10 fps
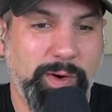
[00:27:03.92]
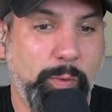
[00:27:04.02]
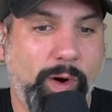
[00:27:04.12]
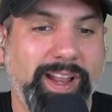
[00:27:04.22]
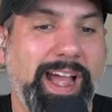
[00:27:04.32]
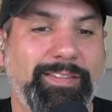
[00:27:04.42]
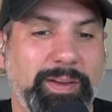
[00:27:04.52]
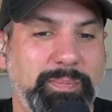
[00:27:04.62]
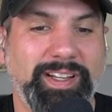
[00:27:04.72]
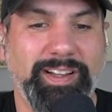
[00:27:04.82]
want to have
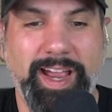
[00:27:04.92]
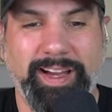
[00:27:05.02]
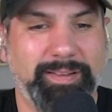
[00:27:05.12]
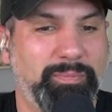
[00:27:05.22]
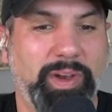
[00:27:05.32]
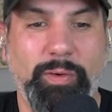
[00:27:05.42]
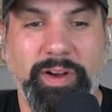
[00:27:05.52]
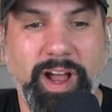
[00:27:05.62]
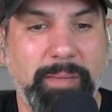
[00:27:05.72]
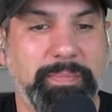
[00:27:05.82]
it be like
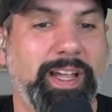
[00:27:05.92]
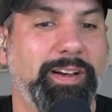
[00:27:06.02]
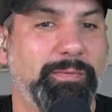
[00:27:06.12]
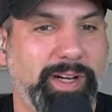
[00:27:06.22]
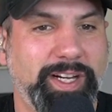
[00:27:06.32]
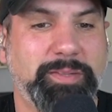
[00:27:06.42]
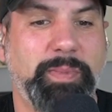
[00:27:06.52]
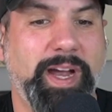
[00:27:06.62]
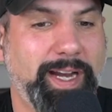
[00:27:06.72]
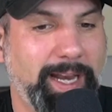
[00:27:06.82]
blowing up, getting rich,
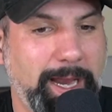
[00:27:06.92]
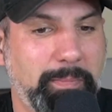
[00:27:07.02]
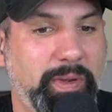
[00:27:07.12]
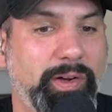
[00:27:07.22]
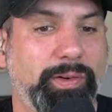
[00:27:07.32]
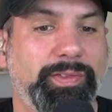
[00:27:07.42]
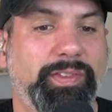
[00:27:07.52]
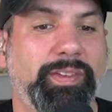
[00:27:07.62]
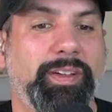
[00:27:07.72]
buying Lambos,